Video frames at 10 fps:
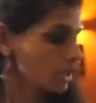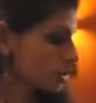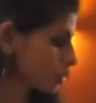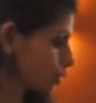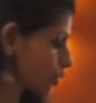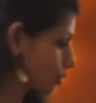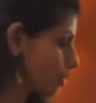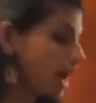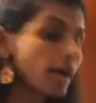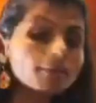So you
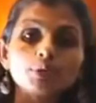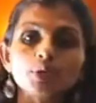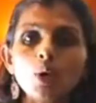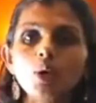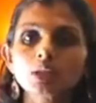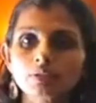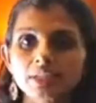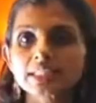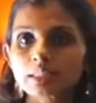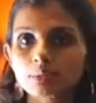can't put all the
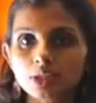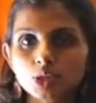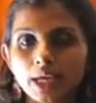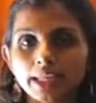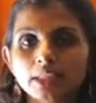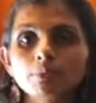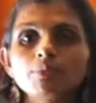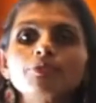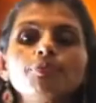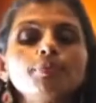vegetables together
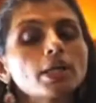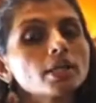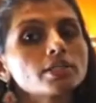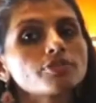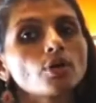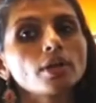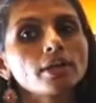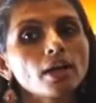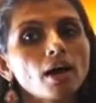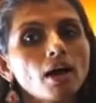because for
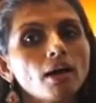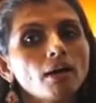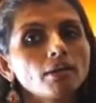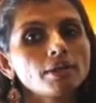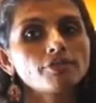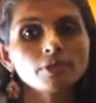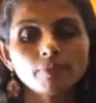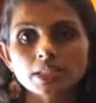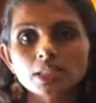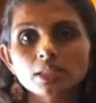different
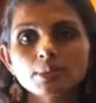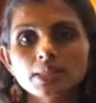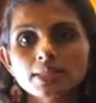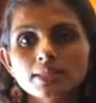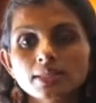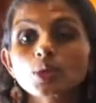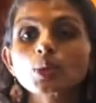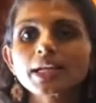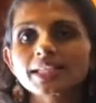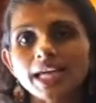vegetables the
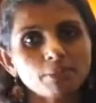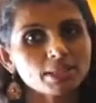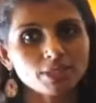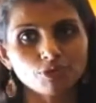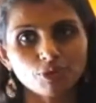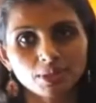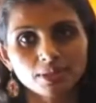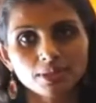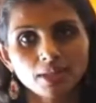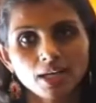cooking time is different.
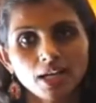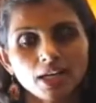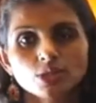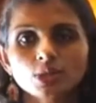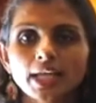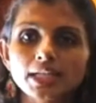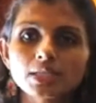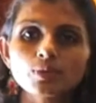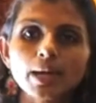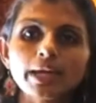So that
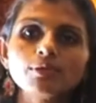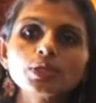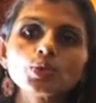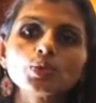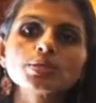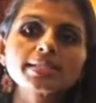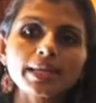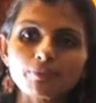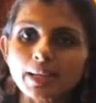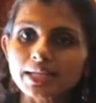is why we do
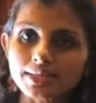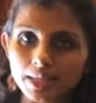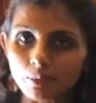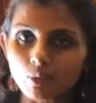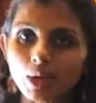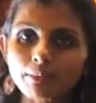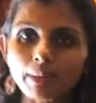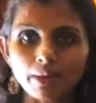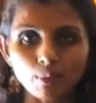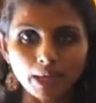step by step, one
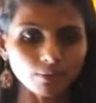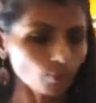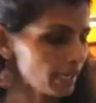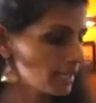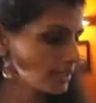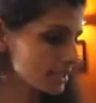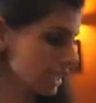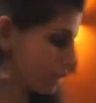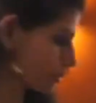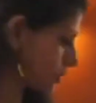by one at a time.